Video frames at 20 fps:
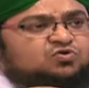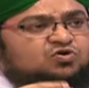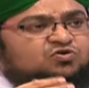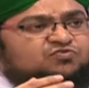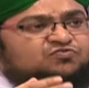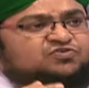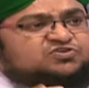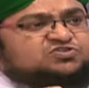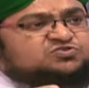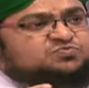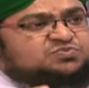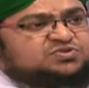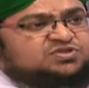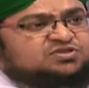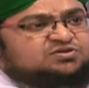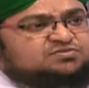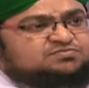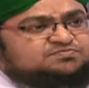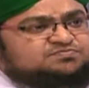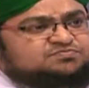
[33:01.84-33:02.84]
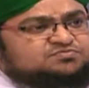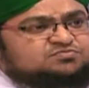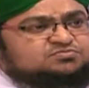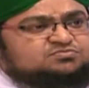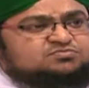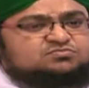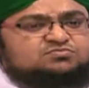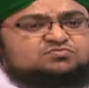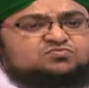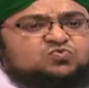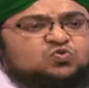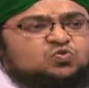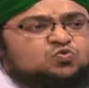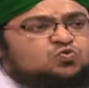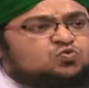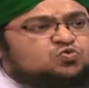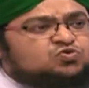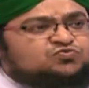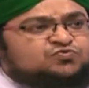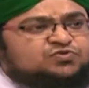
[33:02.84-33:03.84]
offers prayer, who
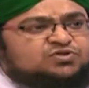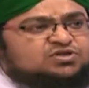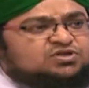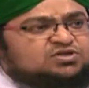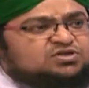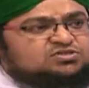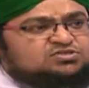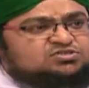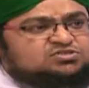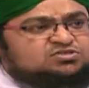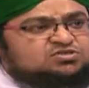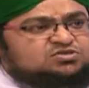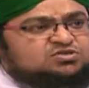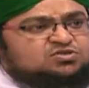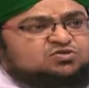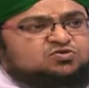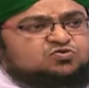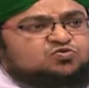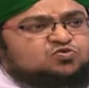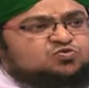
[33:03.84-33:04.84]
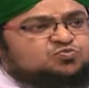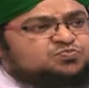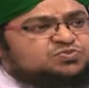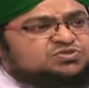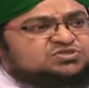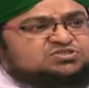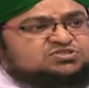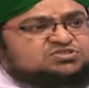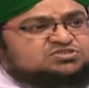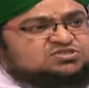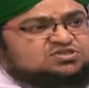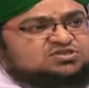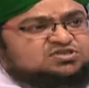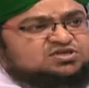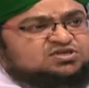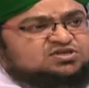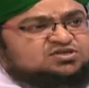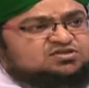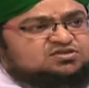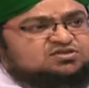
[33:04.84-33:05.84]
goes for Hajj, who pays his
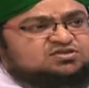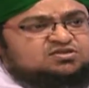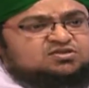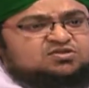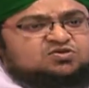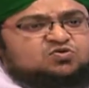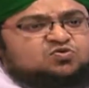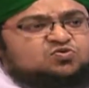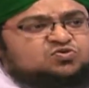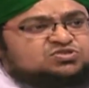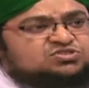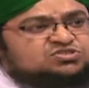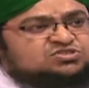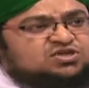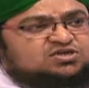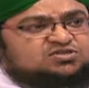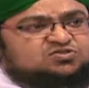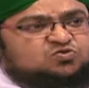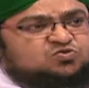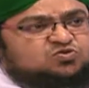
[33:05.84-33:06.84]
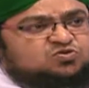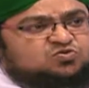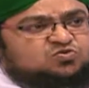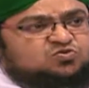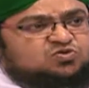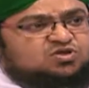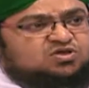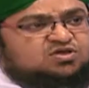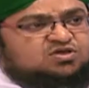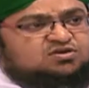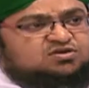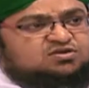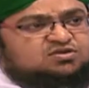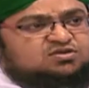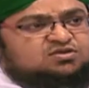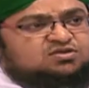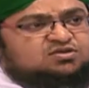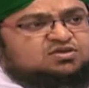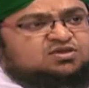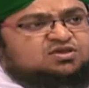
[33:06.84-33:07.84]
zakah, who recites the Holy Quran,
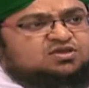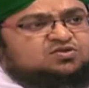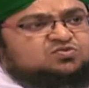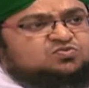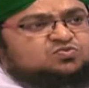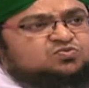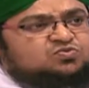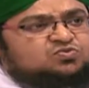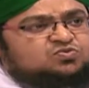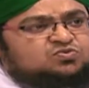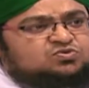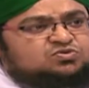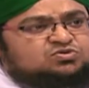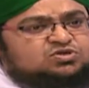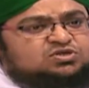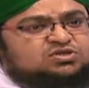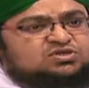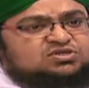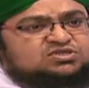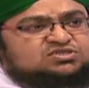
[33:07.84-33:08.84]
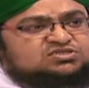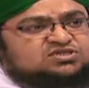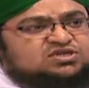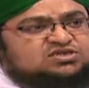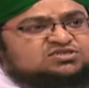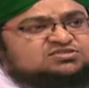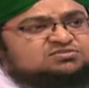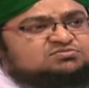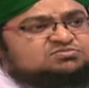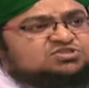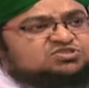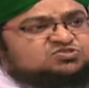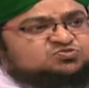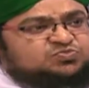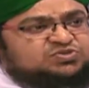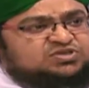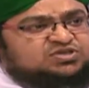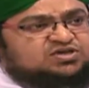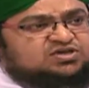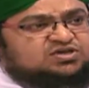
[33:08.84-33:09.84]
and who recites some
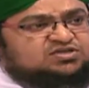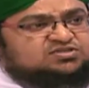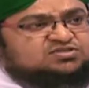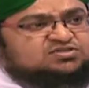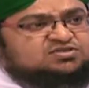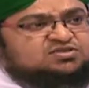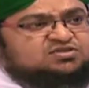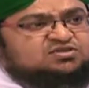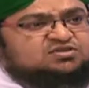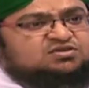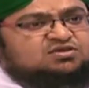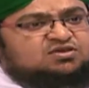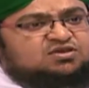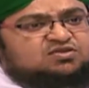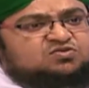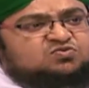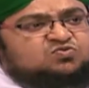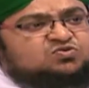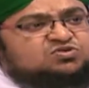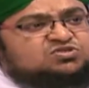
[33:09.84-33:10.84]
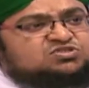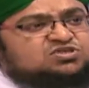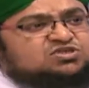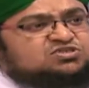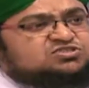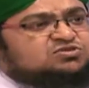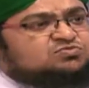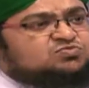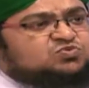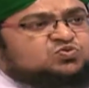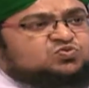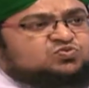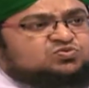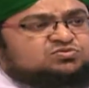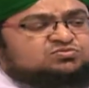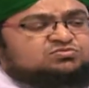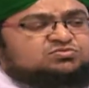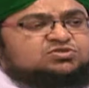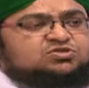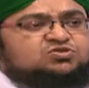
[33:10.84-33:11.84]
tasbihat, and who recites some durood.
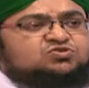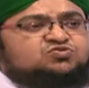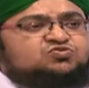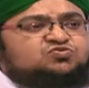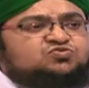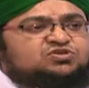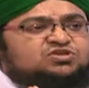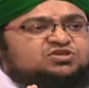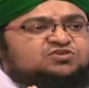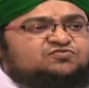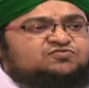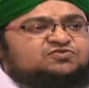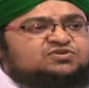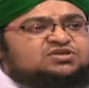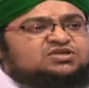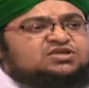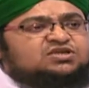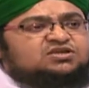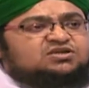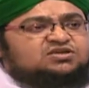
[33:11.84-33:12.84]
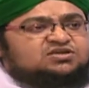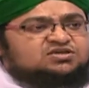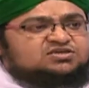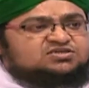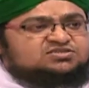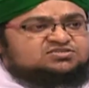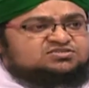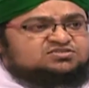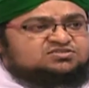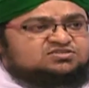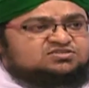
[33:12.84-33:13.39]
So if he does